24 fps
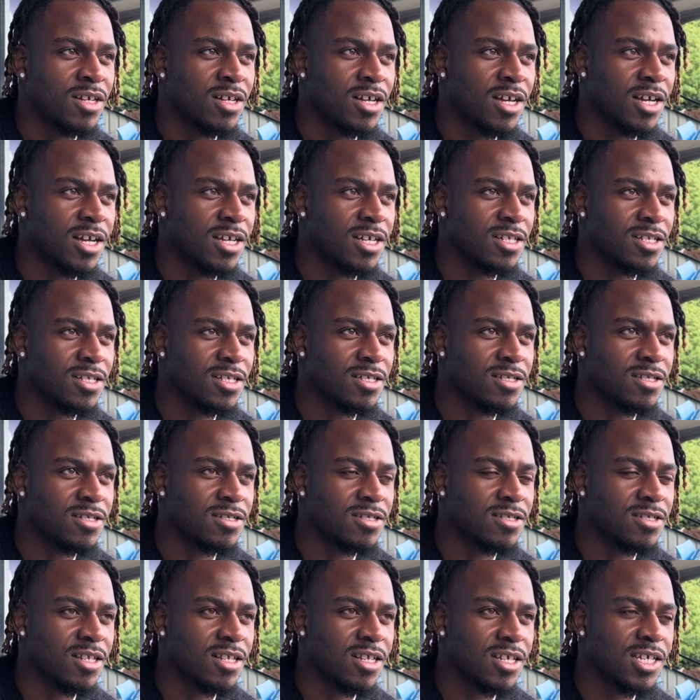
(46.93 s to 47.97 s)
and
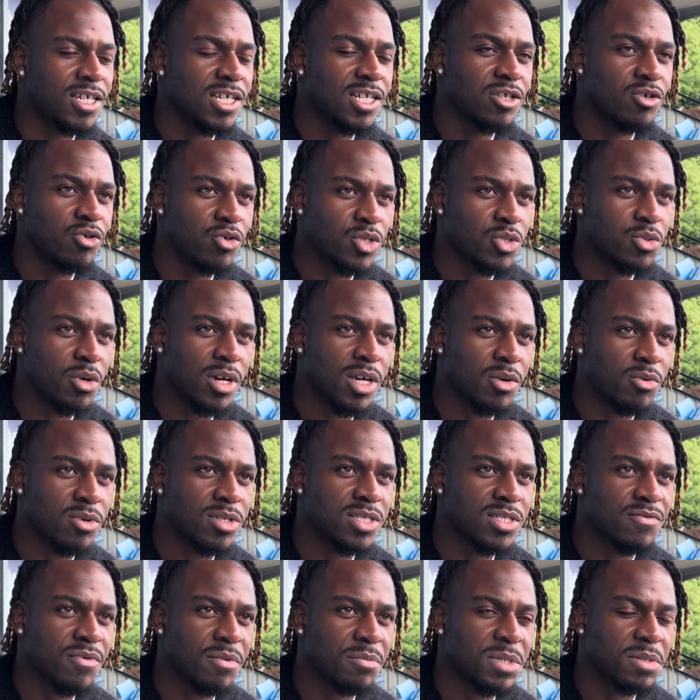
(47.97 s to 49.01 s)
he knows what he
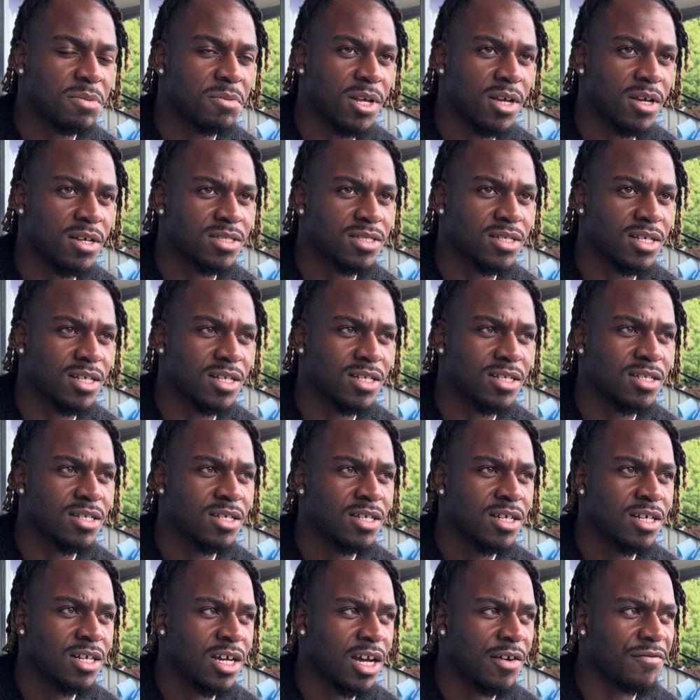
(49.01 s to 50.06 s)
wants from his players, and
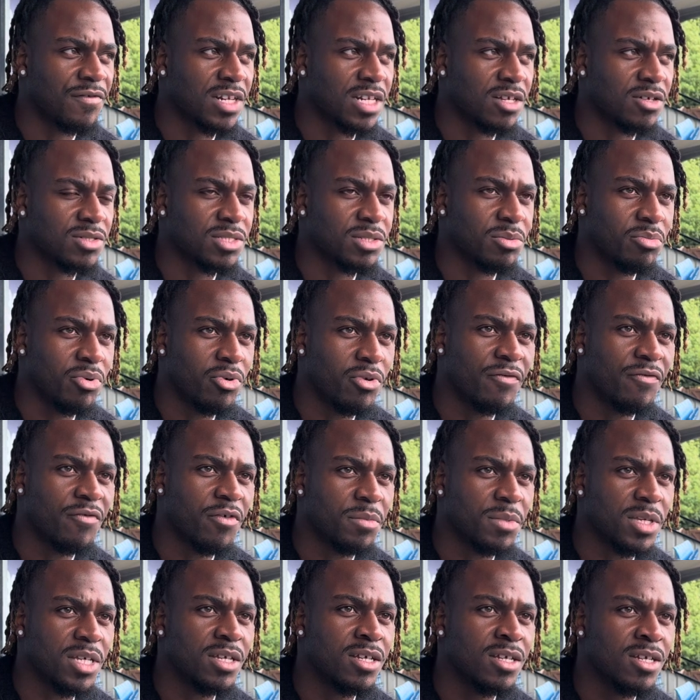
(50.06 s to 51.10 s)
I think that was important for
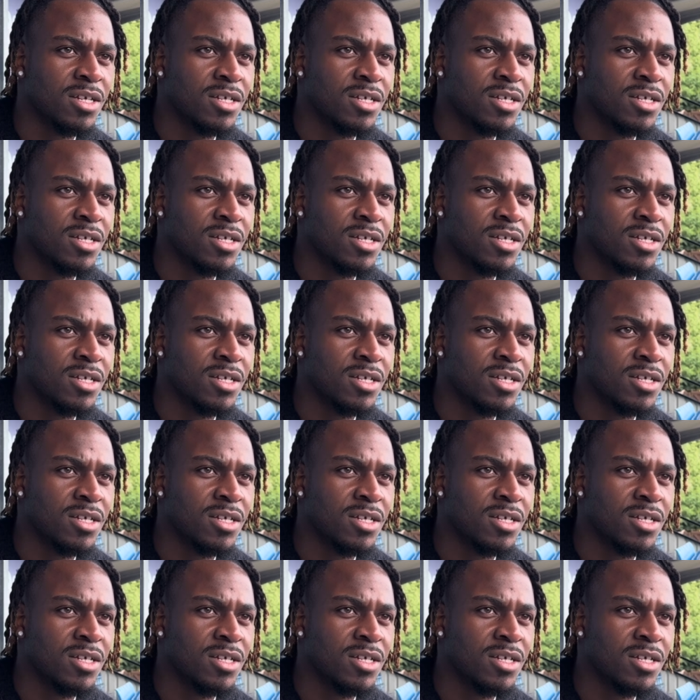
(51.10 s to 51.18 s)
me